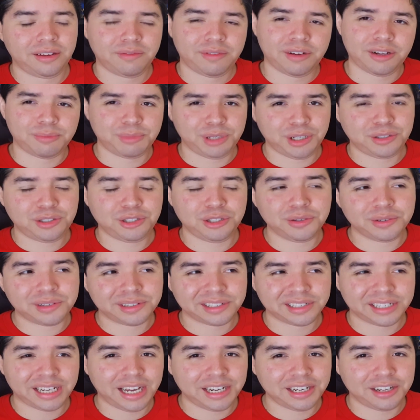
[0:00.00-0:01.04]
well, Mewtwo
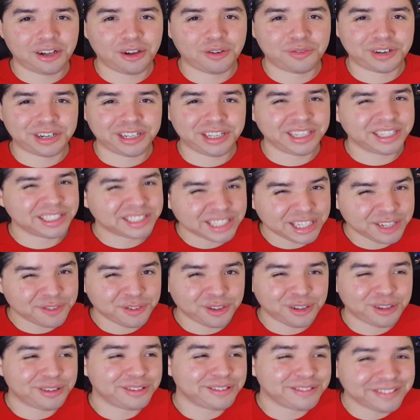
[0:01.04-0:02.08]
kind of already is
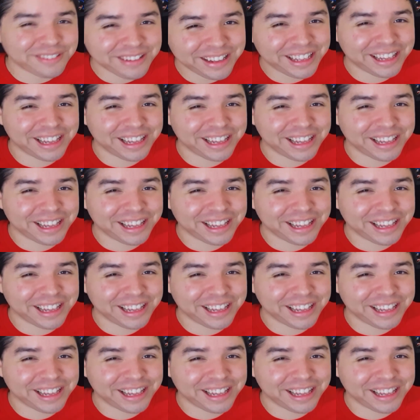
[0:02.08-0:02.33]
evil.